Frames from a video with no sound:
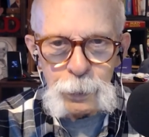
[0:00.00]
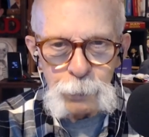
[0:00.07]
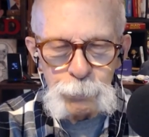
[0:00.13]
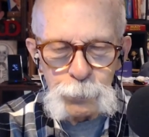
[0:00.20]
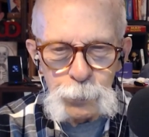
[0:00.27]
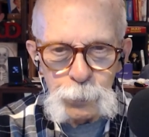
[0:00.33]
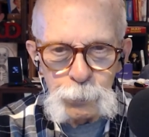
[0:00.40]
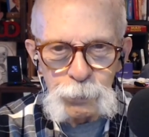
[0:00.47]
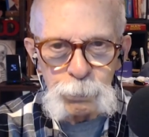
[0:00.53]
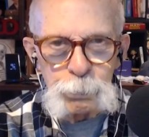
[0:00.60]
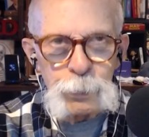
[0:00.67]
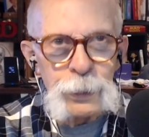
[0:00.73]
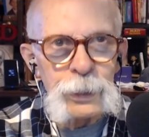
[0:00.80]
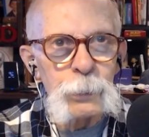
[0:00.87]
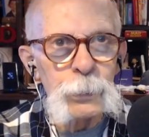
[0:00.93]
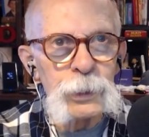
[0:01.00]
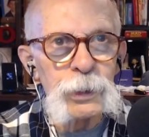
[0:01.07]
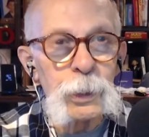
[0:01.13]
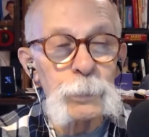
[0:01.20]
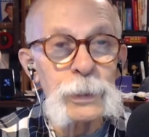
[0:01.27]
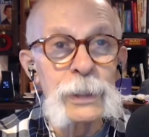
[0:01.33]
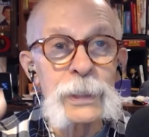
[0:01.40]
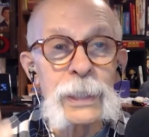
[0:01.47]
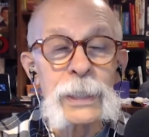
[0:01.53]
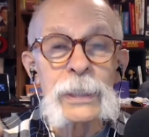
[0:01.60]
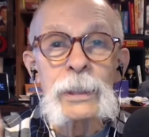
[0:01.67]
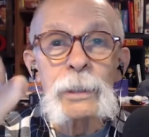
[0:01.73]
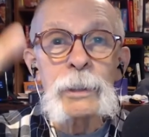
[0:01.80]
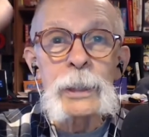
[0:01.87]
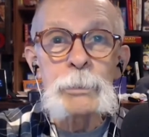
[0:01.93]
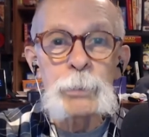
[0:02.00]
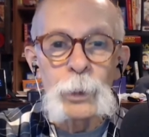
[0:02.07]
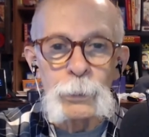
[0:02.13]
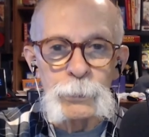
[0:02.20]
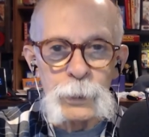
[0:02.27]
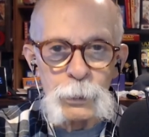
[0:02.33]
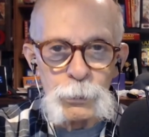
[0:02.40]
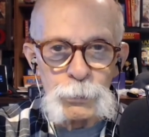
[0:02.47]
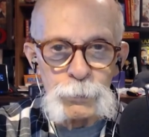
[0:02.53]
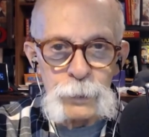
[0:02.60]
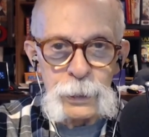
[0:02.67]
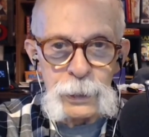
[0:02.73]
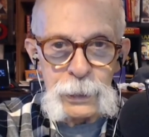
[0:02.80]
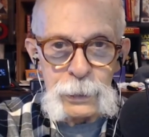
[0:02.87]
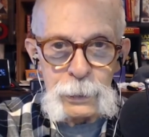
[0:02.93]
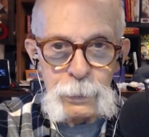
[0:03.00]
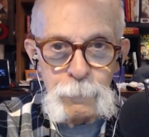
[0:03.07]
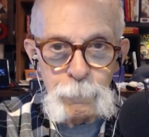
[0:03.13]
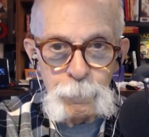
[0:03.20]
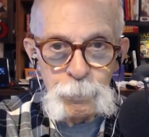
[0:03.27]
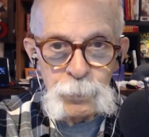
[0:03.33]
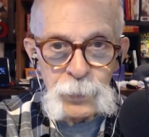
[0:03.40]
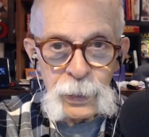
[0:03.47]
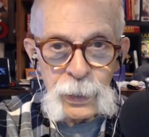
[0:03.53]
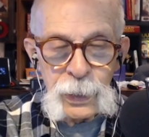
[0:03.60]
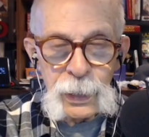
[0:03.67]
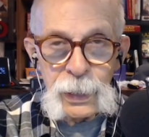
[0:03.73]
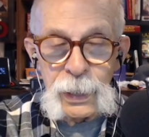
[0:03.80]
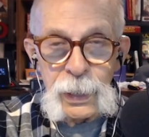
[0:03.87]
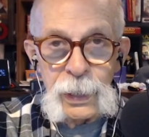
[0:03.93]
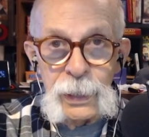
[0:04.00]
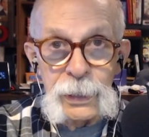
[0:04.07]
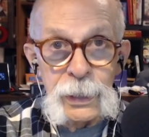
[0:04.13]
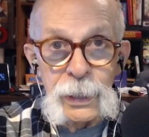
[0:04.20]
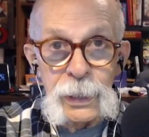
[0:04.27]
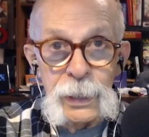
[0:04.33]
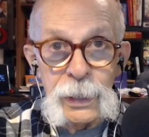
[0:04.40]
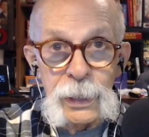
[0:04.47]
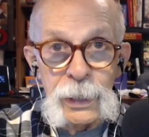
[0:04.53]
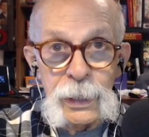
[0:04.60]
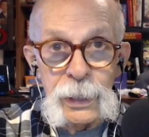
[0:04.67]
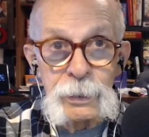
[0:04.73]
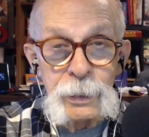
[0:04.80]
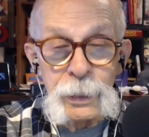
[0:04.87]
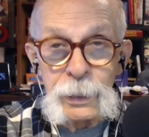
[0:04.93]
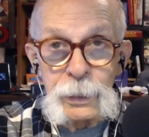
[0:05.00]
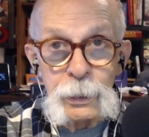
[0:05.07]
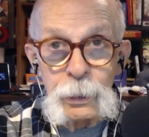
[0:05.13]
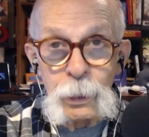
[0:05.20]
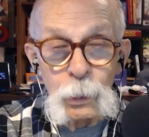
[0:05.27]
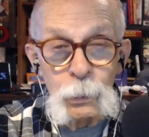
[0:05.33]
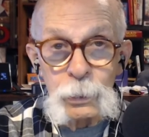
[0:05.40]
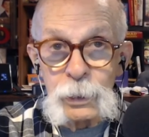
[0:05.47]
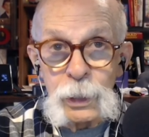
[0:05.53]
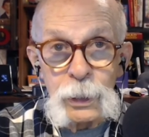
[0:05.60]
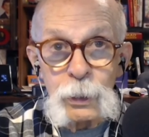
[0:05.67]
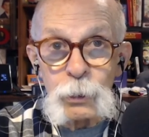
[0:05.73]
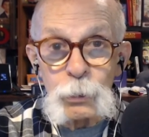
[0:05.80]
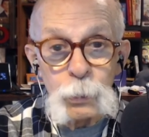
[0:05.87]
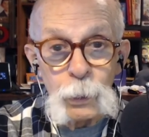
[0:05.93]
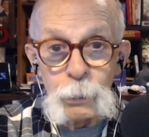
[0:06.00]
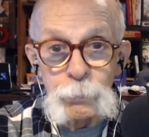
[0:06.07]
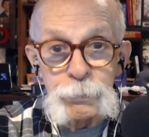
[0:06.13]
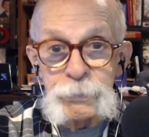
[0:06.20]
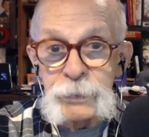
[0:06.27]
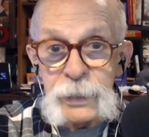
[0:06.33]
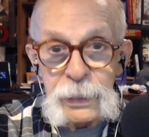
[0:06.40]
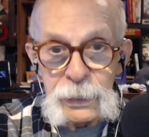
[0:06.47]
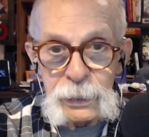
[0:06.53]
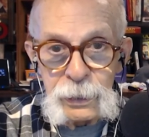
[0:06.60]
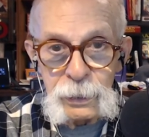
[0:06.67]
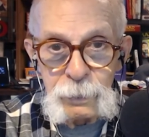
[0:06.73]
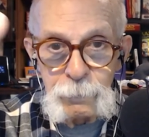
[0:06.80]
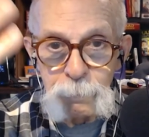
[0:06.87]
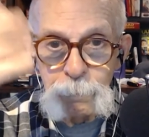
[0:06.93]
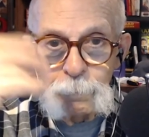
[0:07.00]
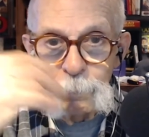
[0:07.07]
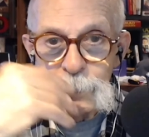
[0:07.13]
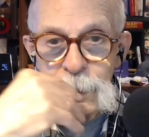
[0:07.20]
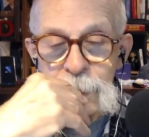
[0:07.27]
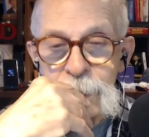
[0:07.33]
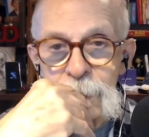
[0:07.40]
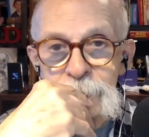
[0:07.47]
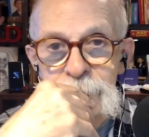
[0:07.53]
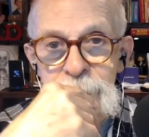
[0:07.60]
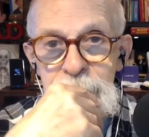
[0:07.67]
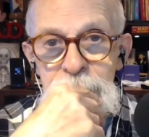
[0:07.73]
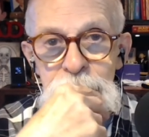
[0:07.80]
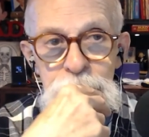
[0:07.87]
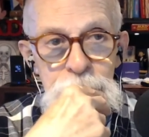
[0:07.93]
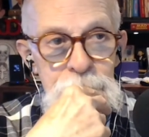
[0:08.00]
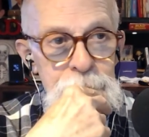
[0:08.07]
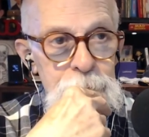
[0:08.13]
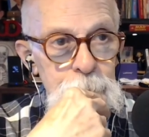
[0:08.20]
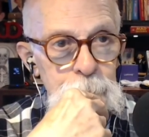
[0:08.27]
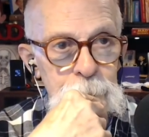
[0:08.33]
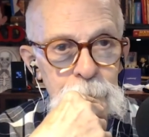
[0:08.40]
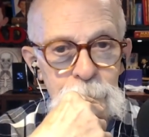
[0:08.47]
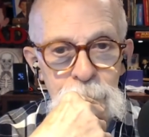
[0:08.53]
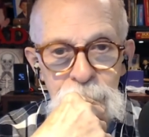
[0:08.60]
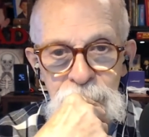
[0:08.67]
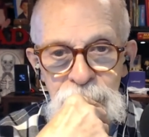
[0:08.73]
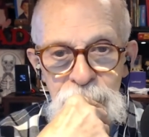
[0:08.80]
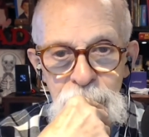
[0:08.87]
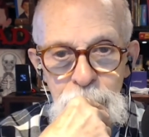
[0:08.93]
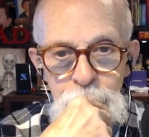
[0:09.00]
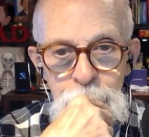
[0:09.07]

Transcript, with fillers: If you spray them with something, they leap off the tree and they go ten to twelve feet, and they're very annoying because